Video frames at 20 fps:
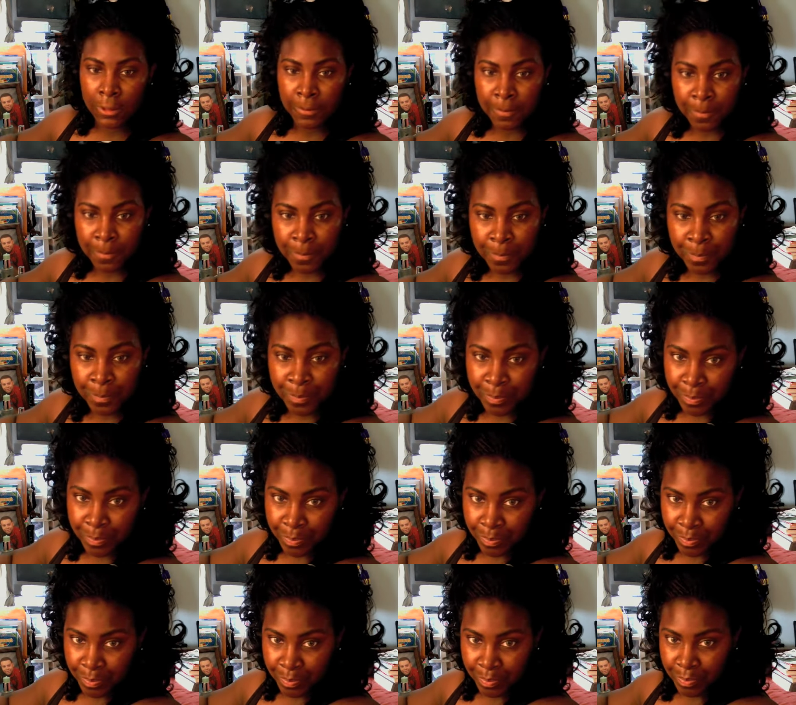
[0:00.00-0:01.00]

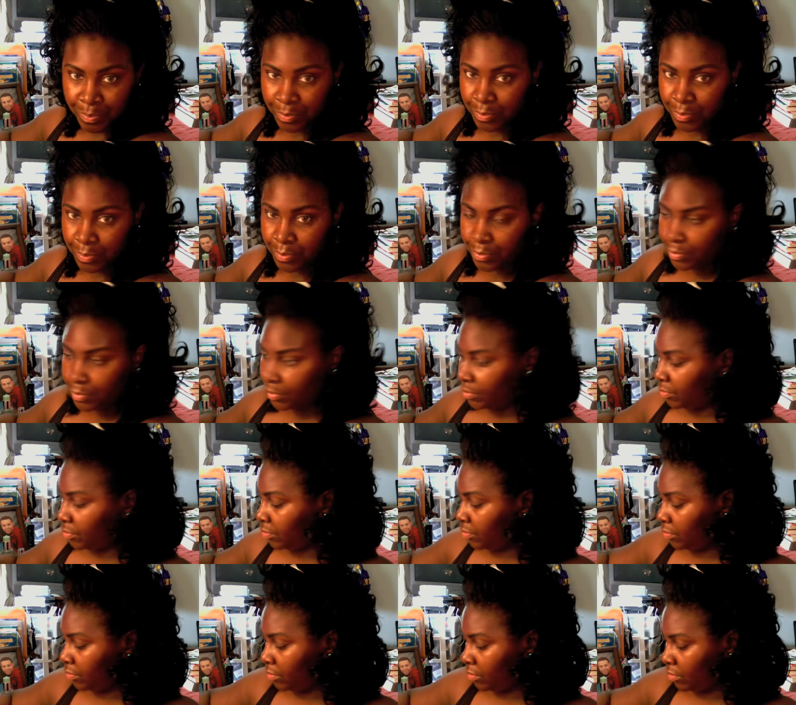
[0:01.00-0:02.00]

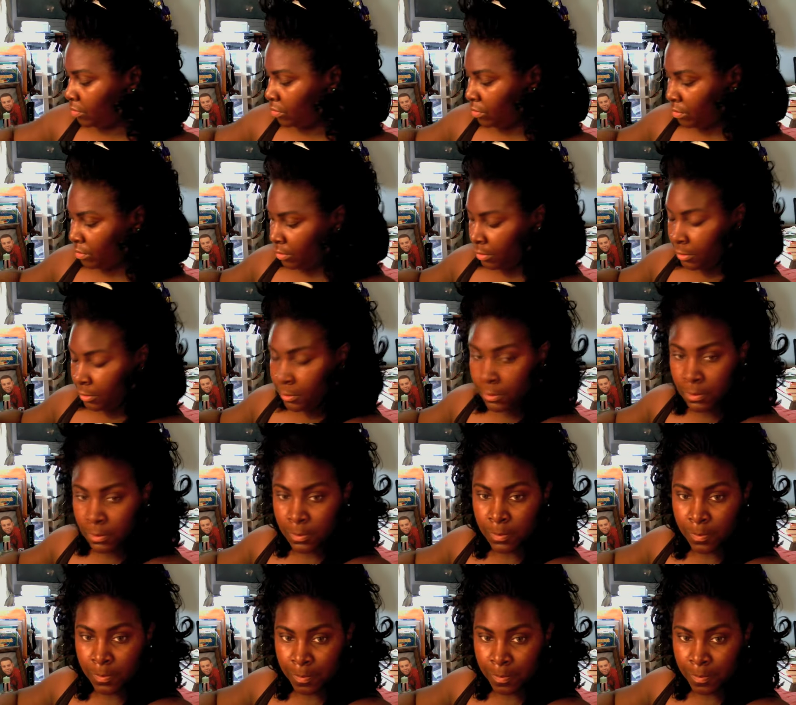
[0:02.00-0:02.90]
(no one is talking)